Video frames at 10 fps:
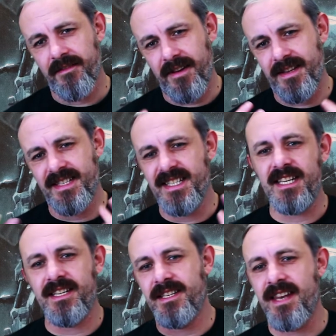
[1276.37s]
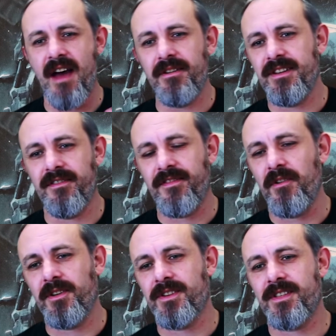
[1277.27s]
very narrative
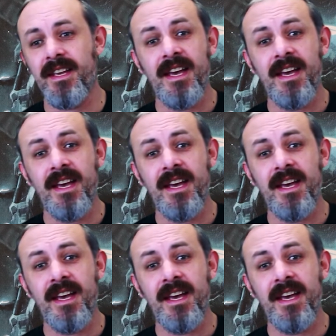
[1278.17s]
focused.